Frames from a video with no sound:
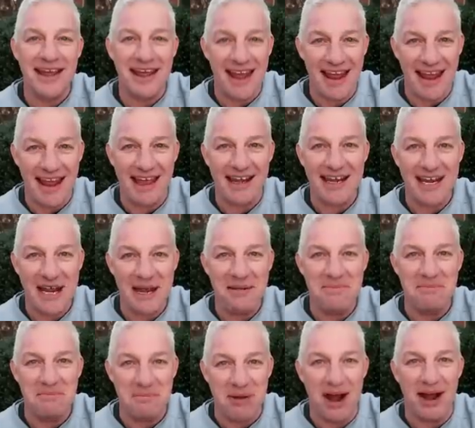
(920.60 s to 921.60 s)
and he
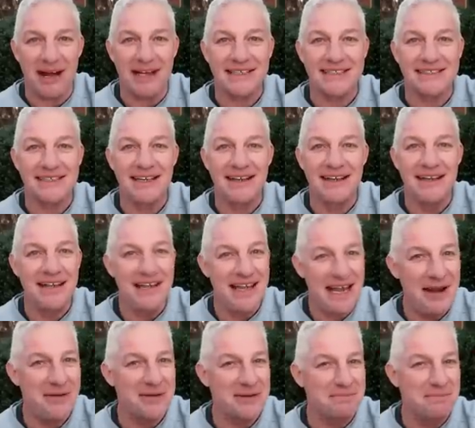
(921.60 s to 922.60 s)
mucks.
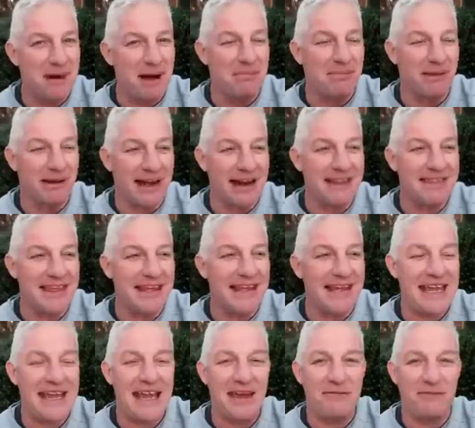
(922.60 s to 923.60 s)
He was mumbling. I think
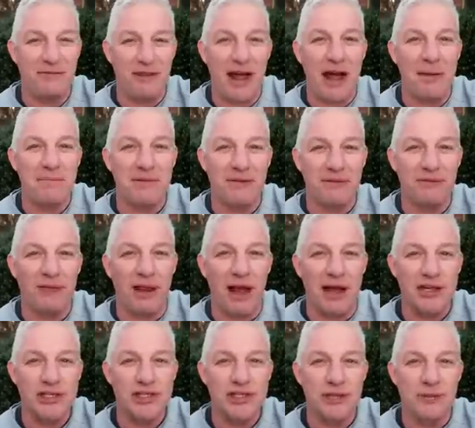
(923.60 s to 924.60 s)
he had flopped a
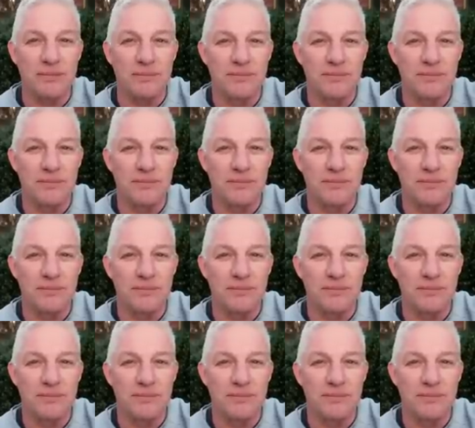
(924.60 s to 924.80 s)
flush.